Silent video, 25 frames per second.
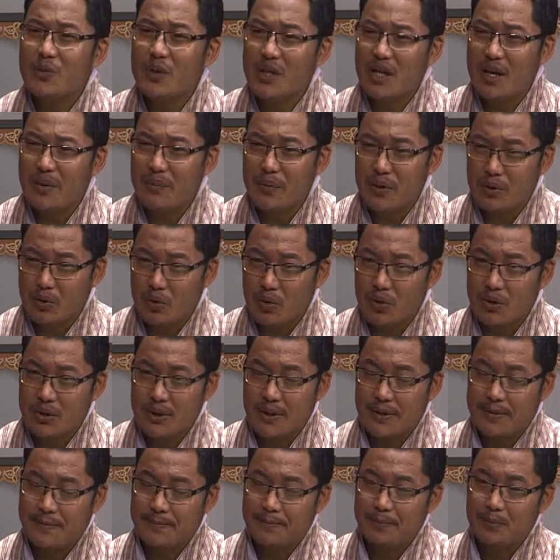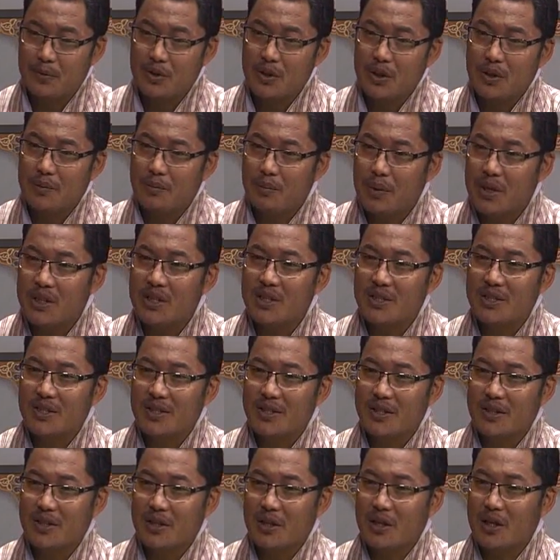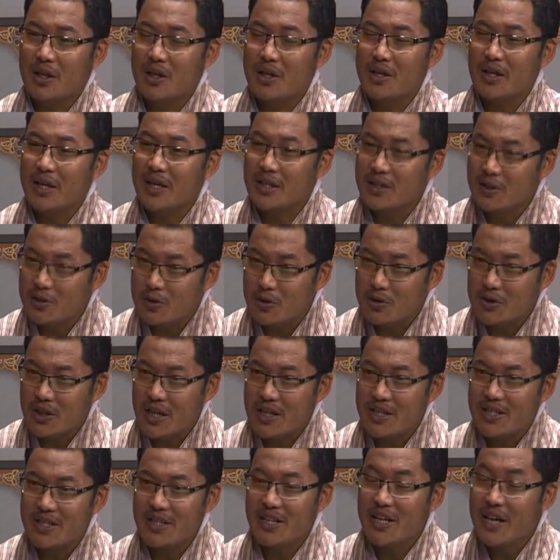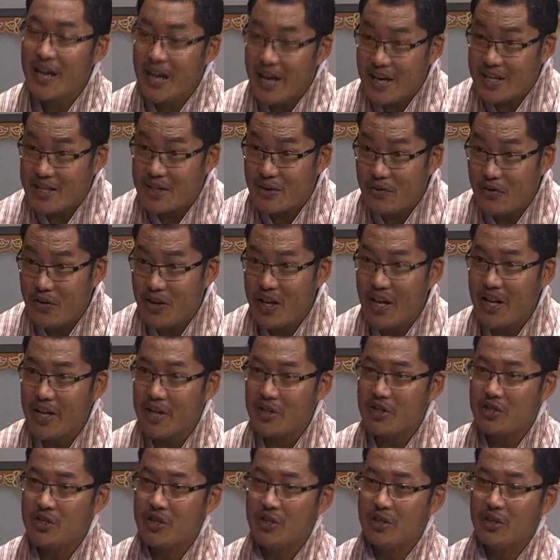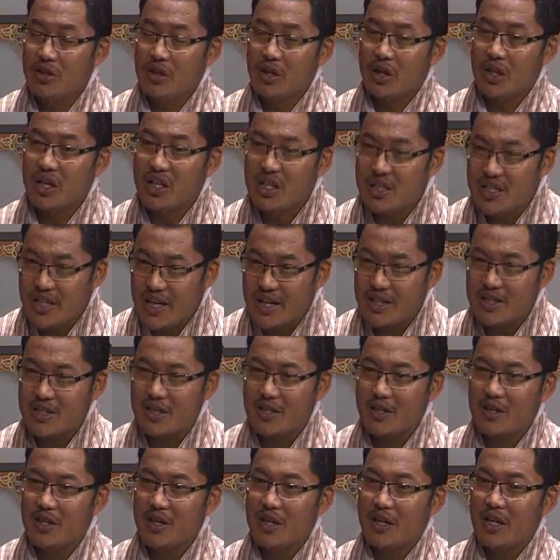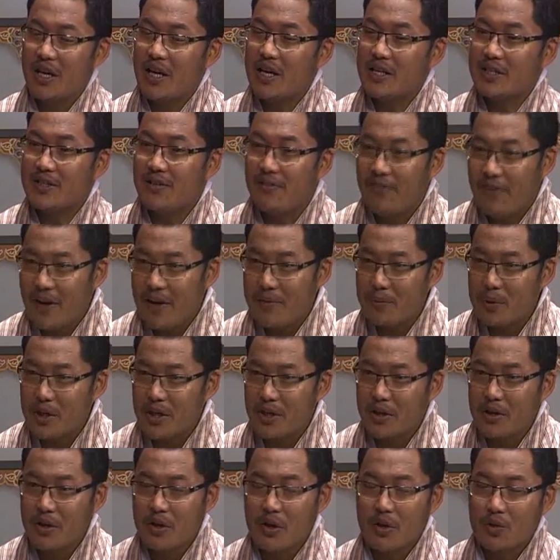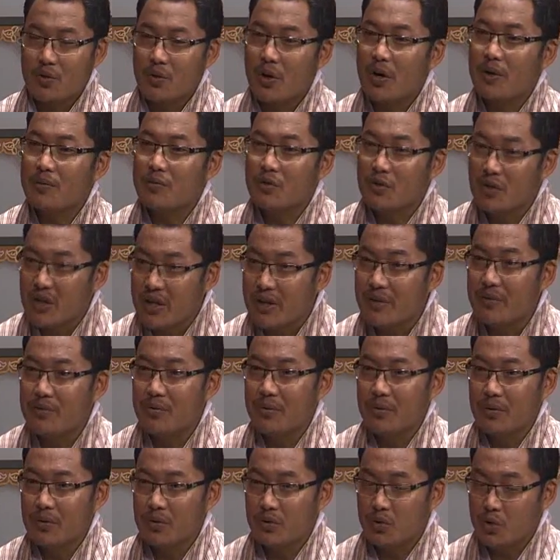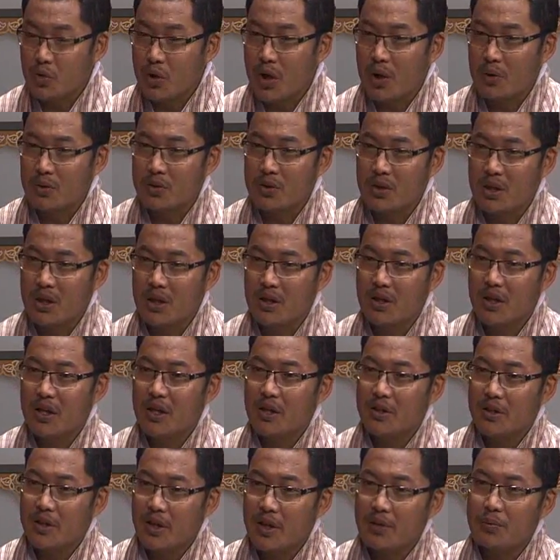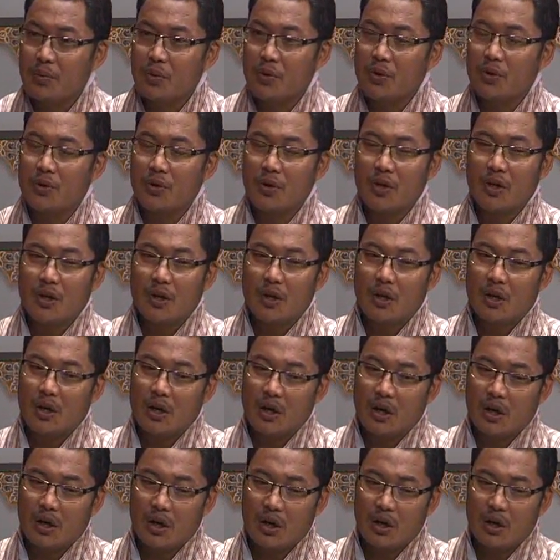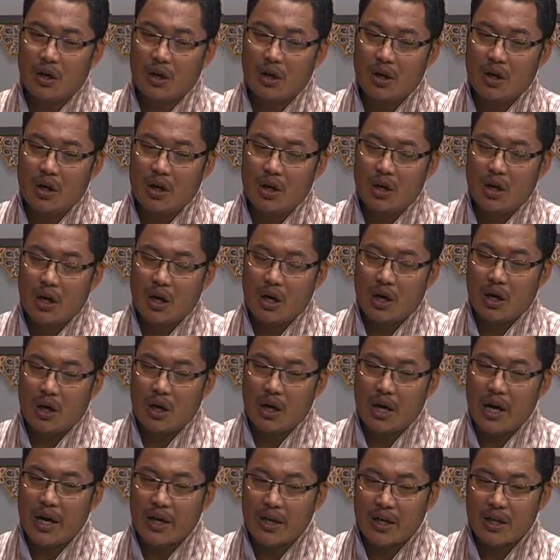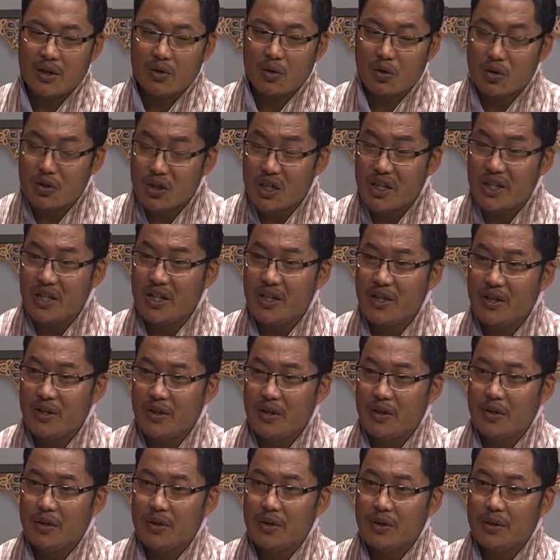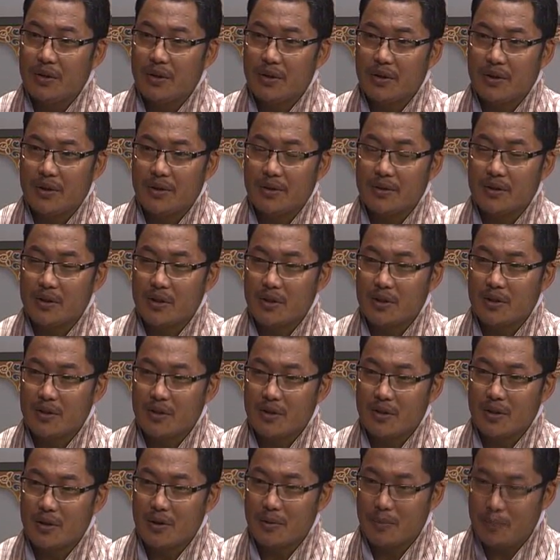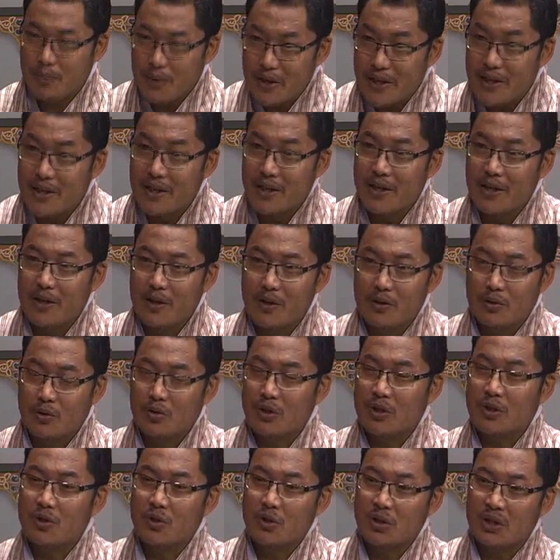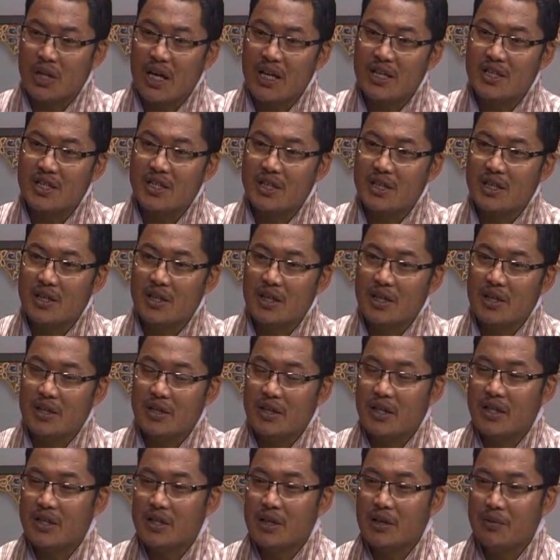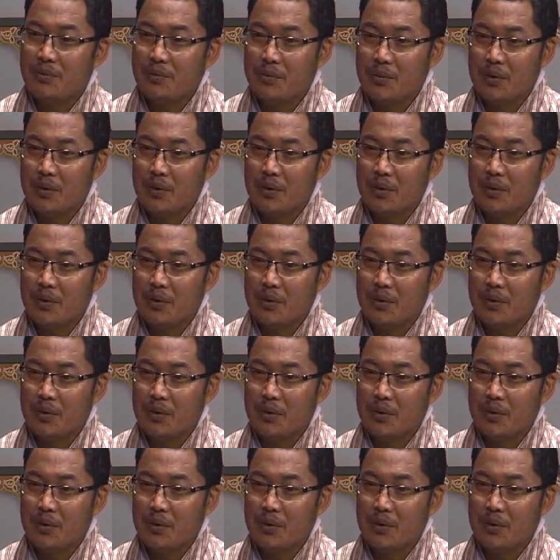will come and go. But as a society, as a village, intact, as a family, you have to live throughout. Therefore, I can only plea to the society that if